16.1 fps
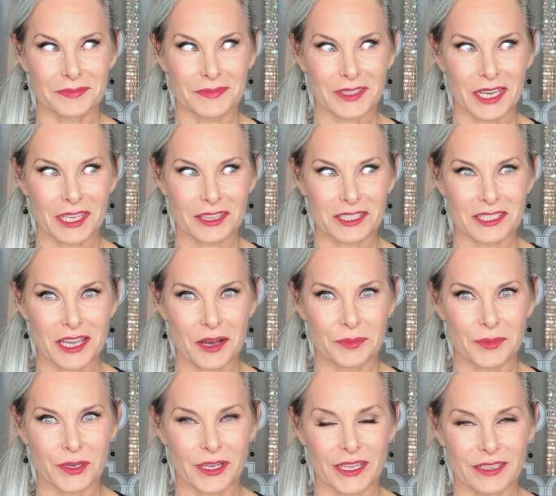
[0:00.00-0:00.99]
Cut this
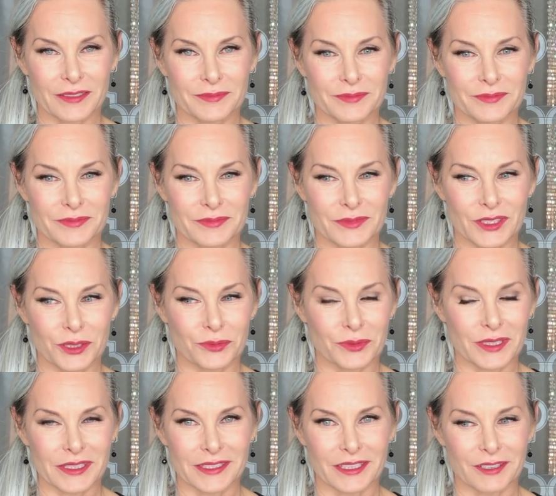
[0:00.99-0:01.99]
out, Monique. You're
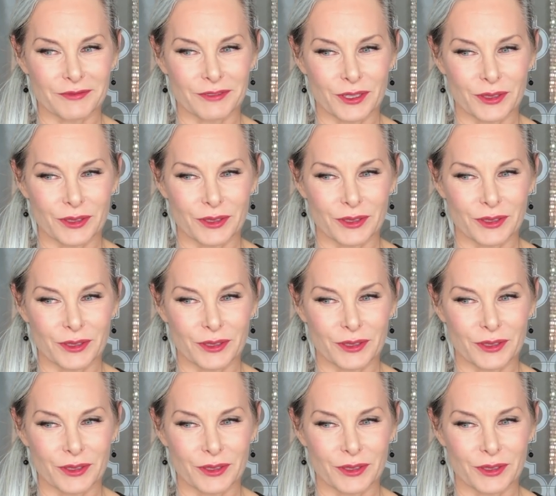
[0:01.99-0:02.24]
really not